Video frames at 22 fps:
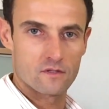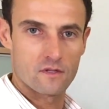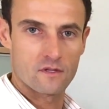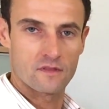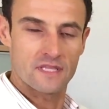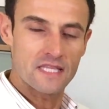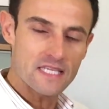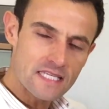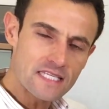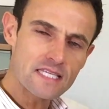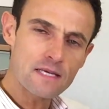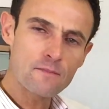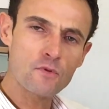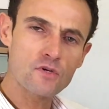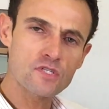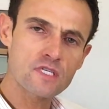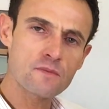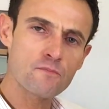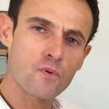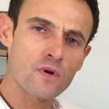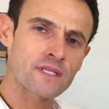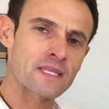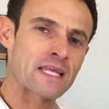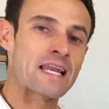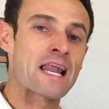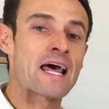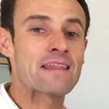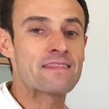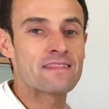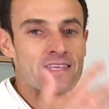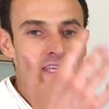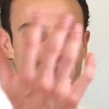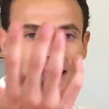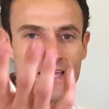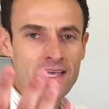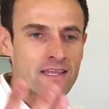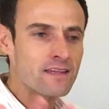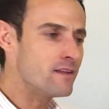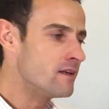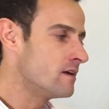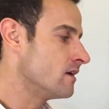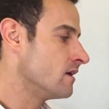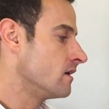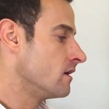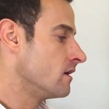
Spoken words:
This is the most important. At the end,